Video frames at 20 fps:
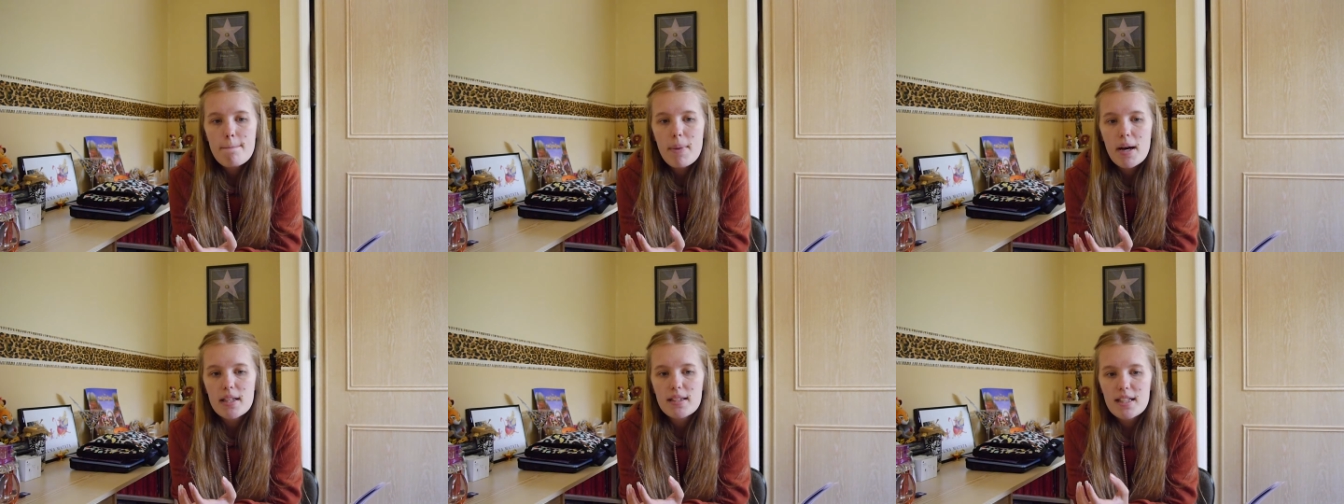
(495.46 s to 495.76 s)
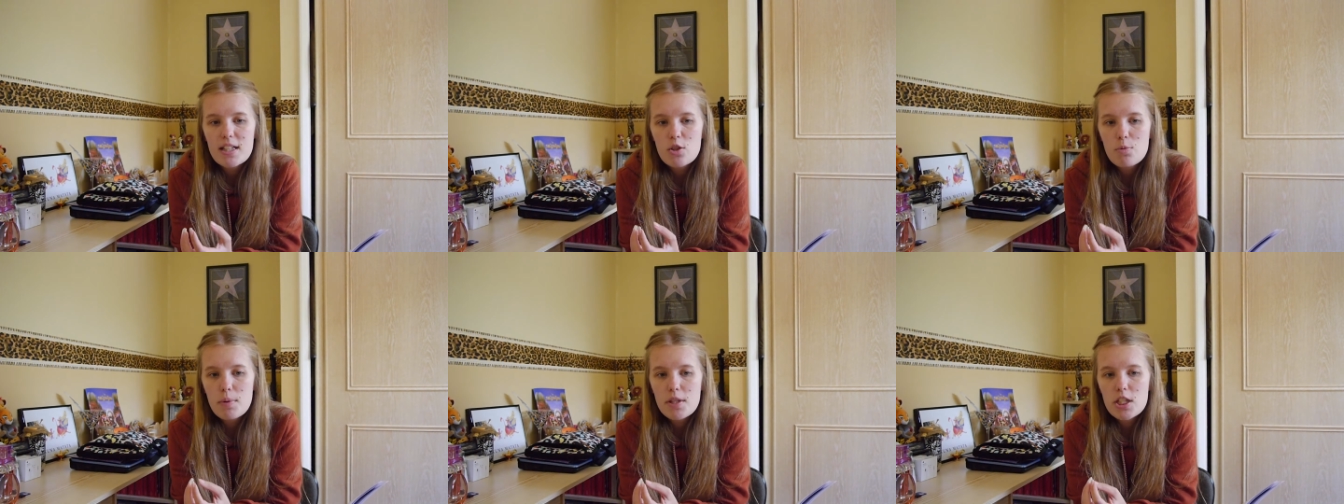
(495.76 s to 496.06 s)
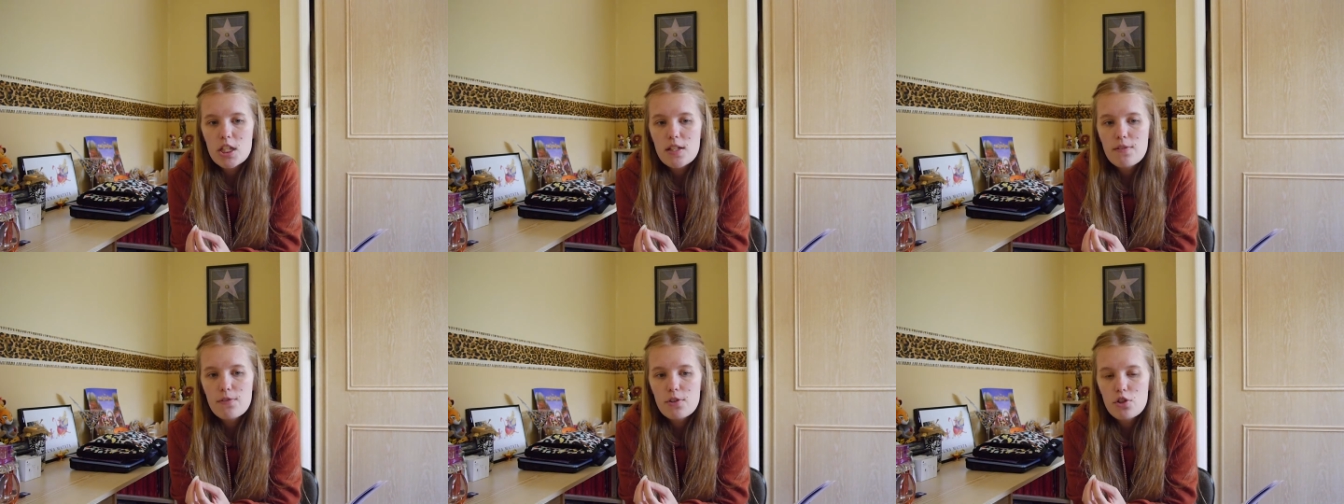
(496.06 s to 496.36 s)
But
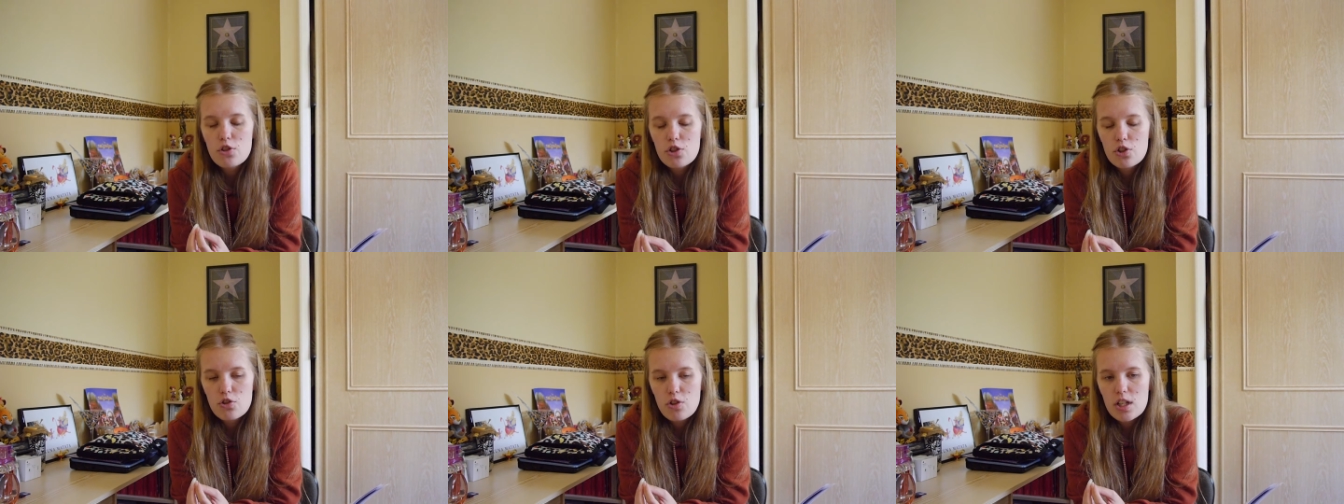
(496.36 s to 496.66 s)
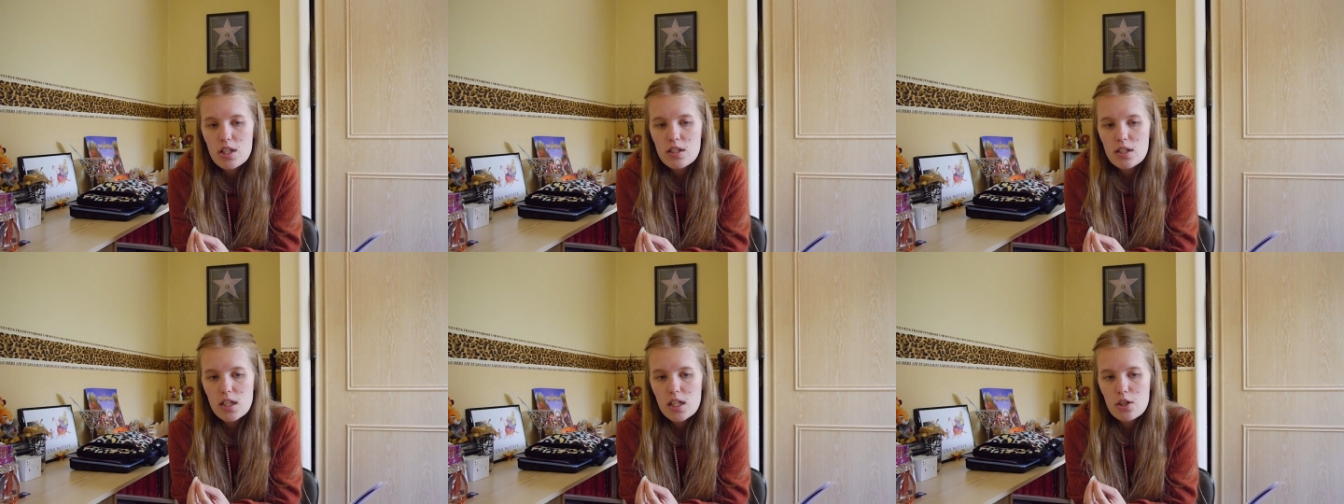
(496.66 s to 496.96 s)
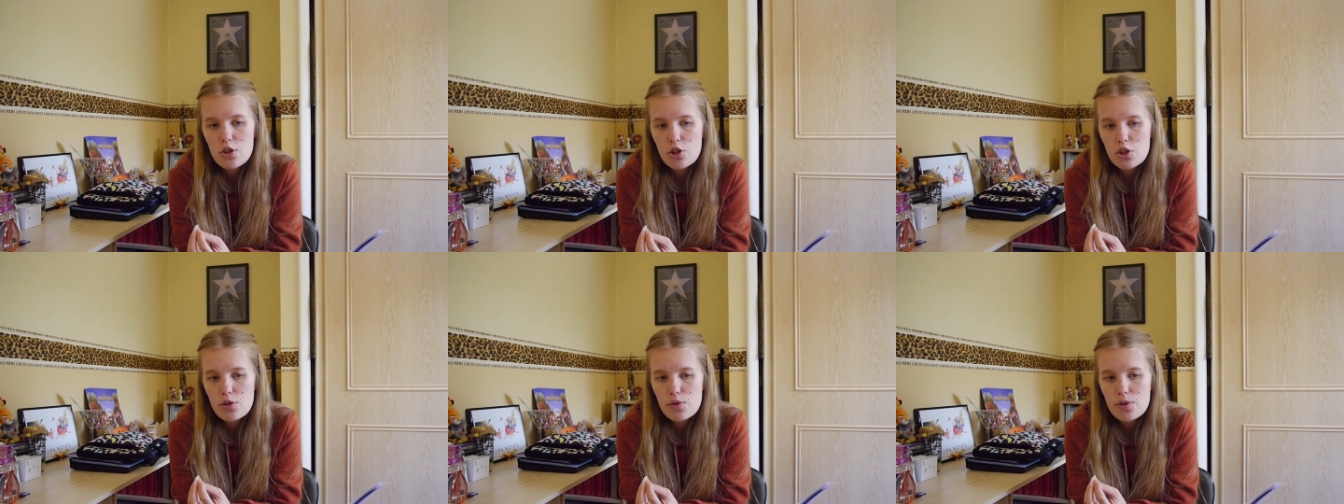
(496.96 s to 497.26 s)
especially for
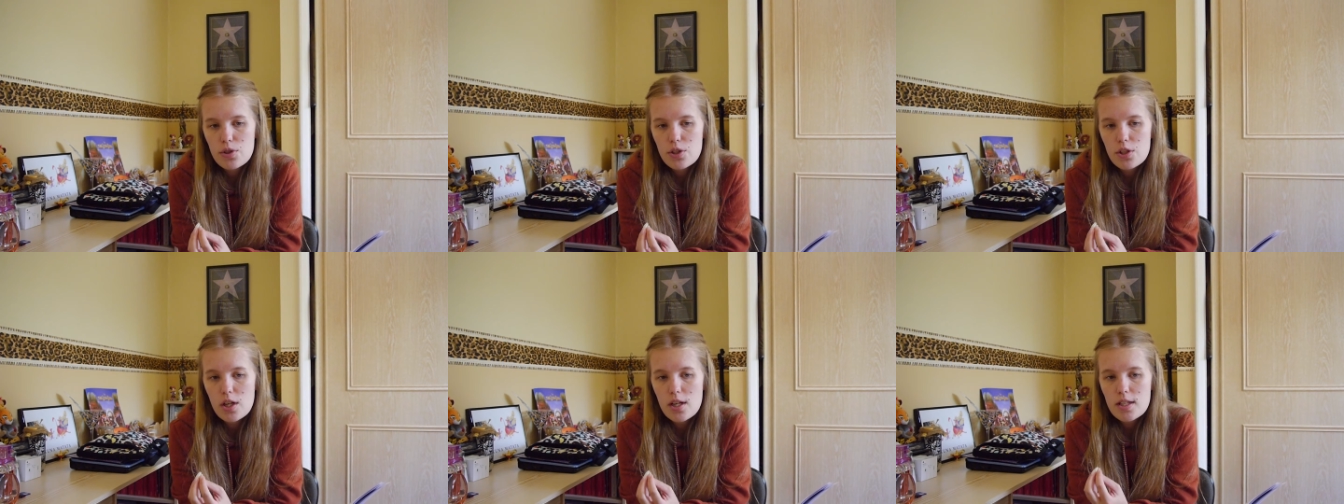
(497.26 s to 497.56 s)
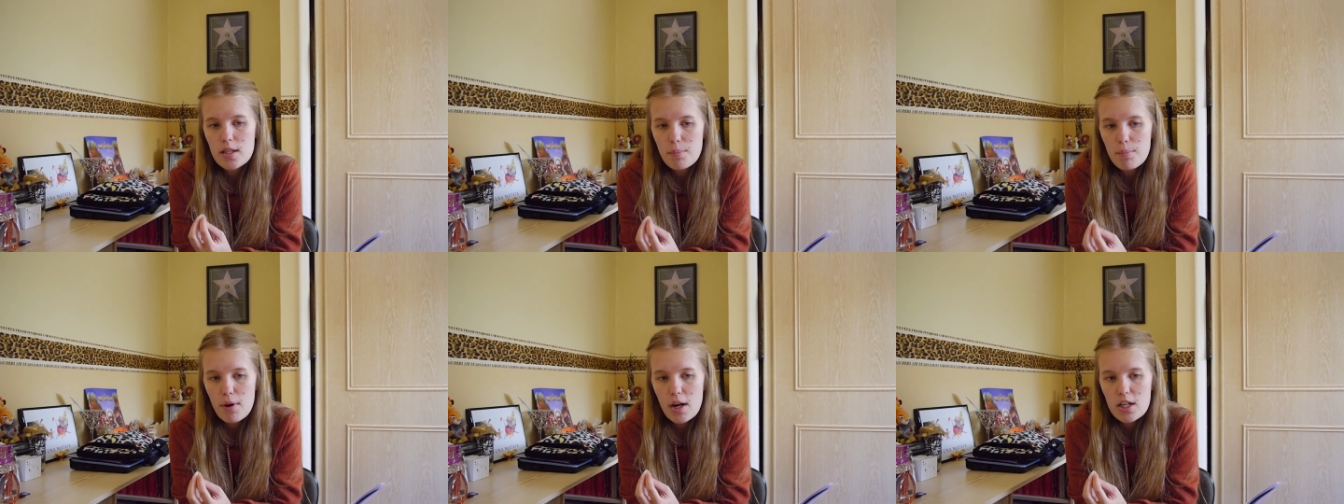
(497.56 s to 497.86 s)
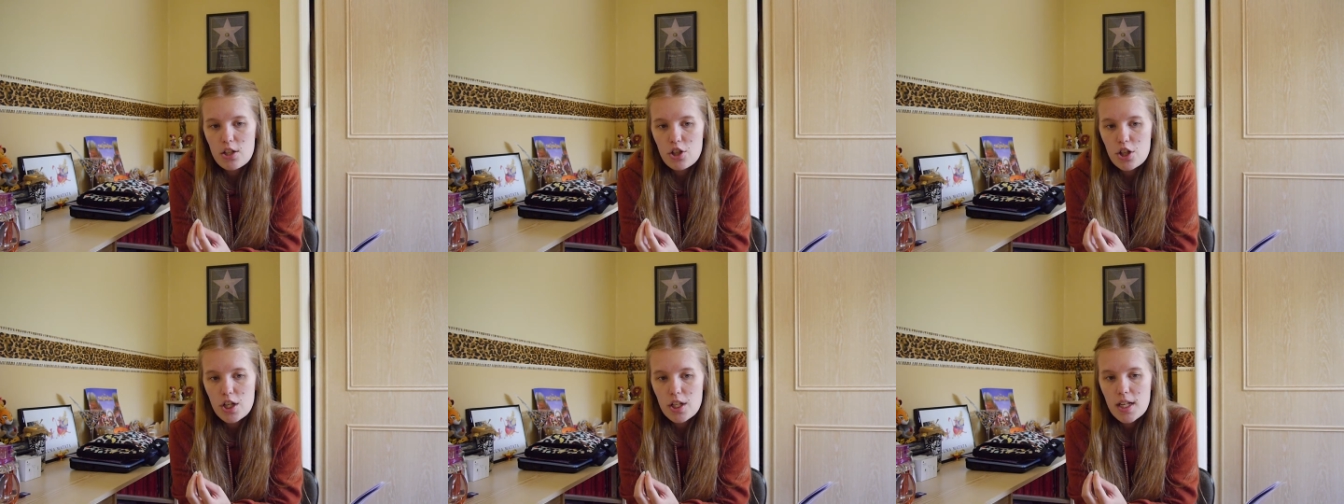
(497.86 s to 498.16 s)
stress-induced
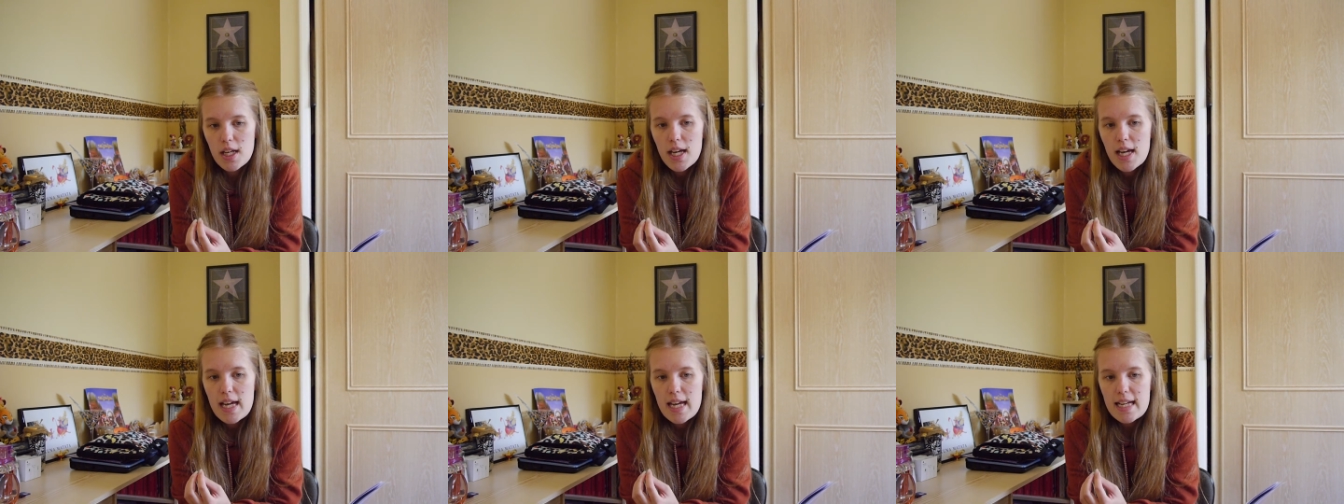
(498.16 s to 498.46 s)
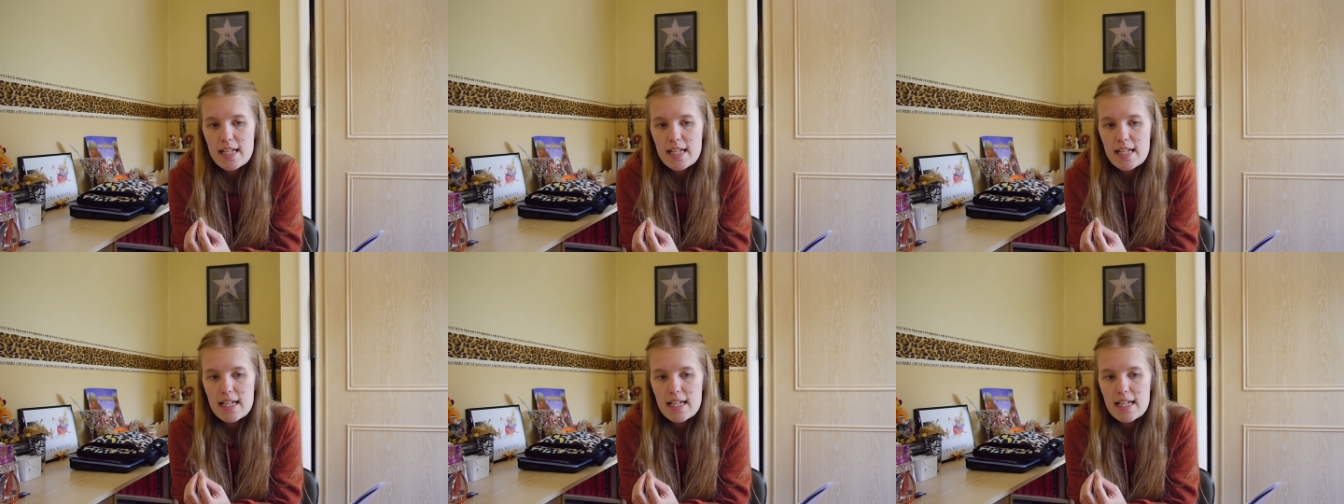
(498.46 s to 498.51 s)
depression,